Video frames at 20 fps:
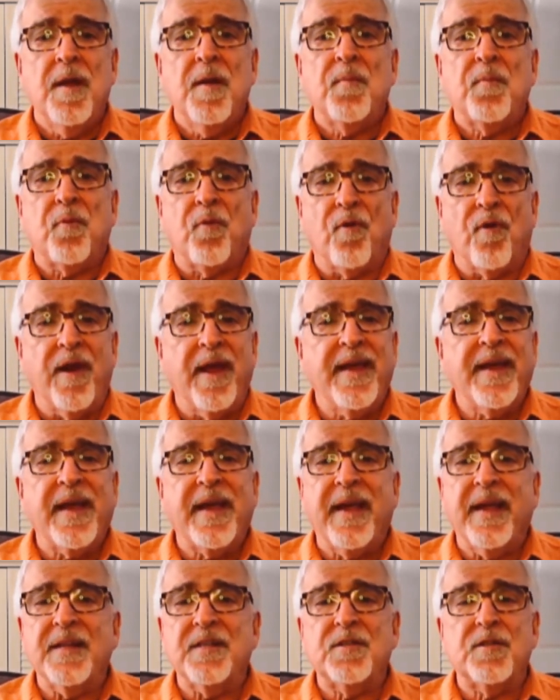praying
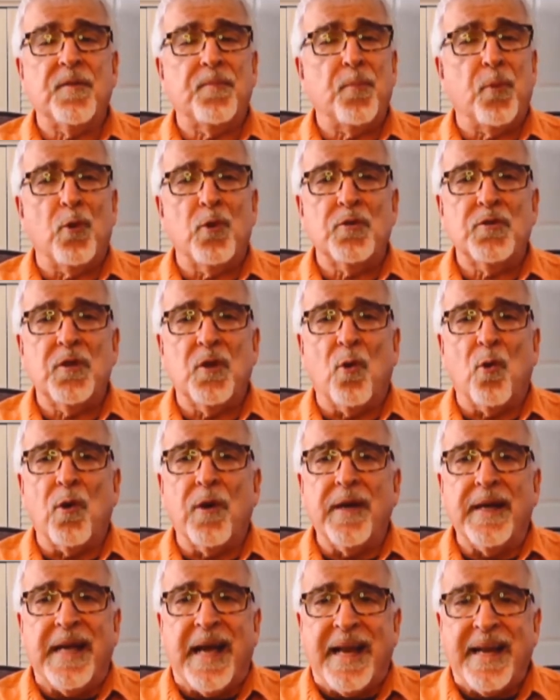against the person,
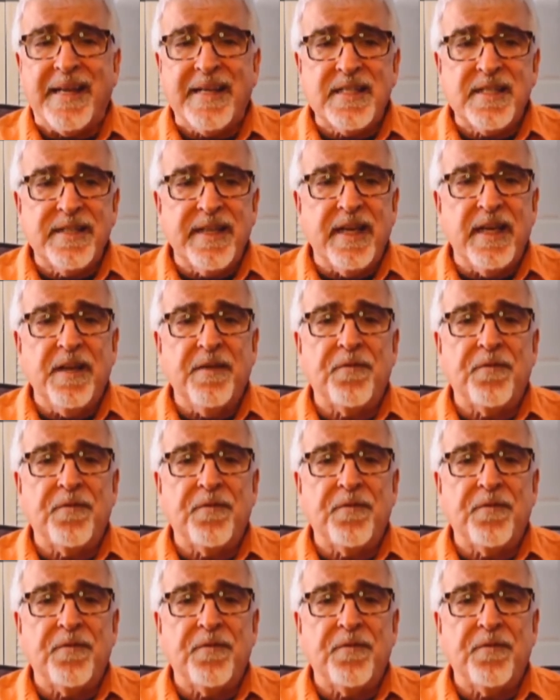or not extending